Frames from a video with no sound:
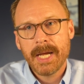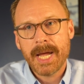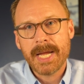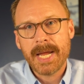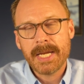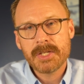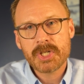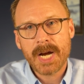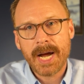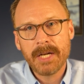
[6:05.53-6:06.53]
a
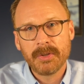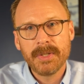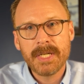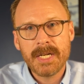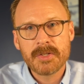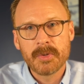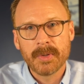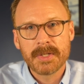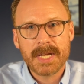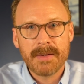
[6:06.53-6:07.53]
child needs in
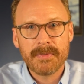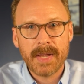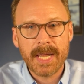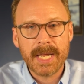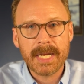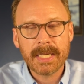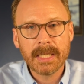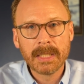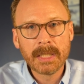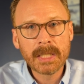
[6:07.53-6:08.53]
order to have a
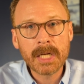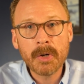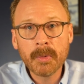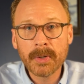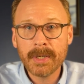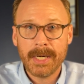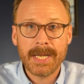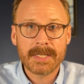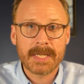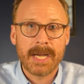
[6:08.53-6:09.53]
lower
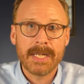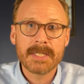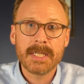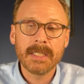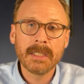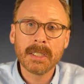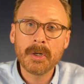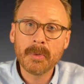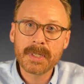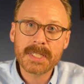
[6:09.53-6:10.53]
anxiety,
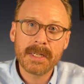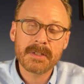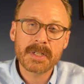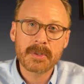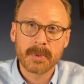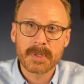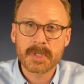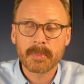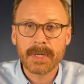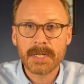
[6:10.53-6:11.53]
lower tendency towards
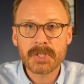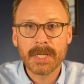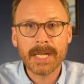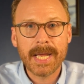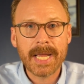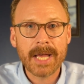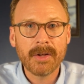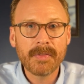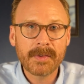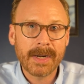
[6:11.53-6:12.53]
depression, a
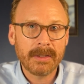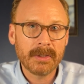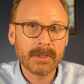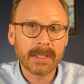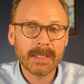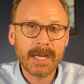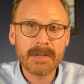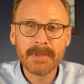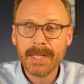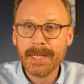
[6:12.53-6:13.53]
healthier outlook at life.